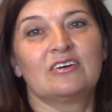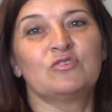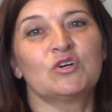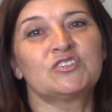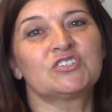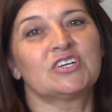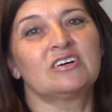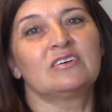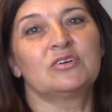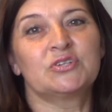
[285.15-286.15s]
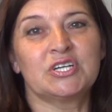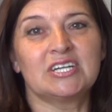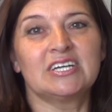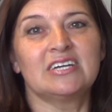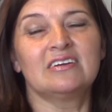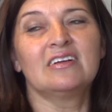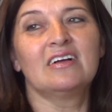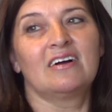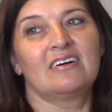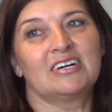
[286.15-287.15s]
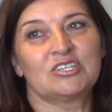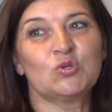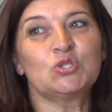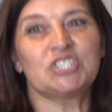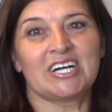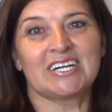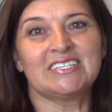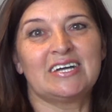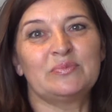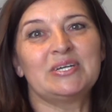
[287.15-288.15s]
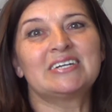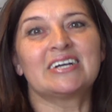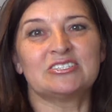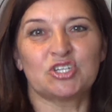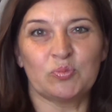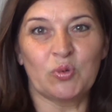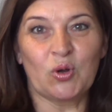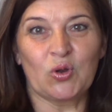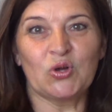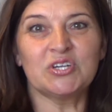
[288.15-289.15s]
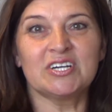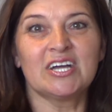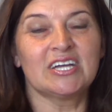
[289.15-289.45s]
was really good academic and Romolog.